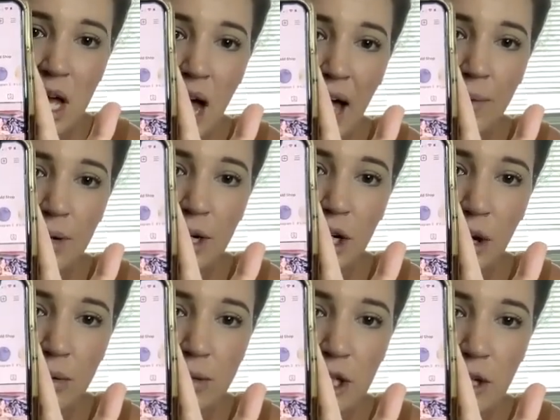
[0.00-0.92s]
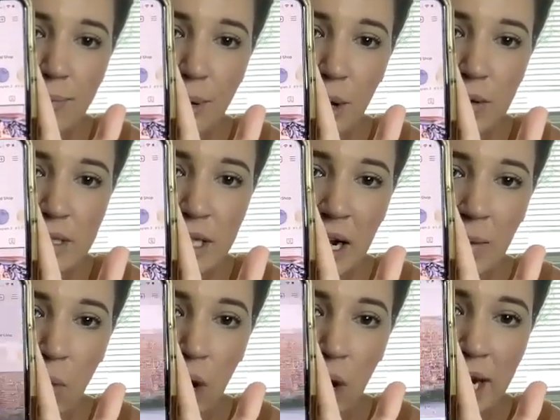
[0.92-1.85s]
I would go to the post that
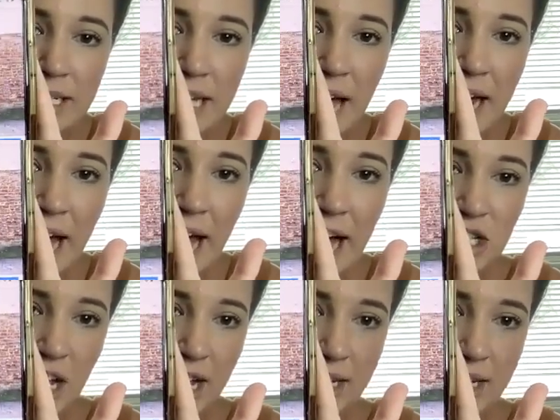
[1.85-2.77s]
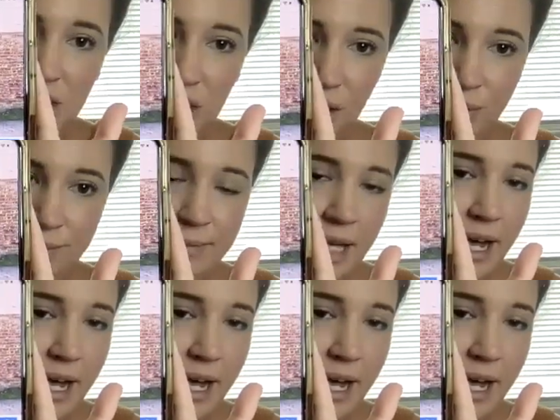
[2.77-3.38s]
I'm wanting to add hashtags to.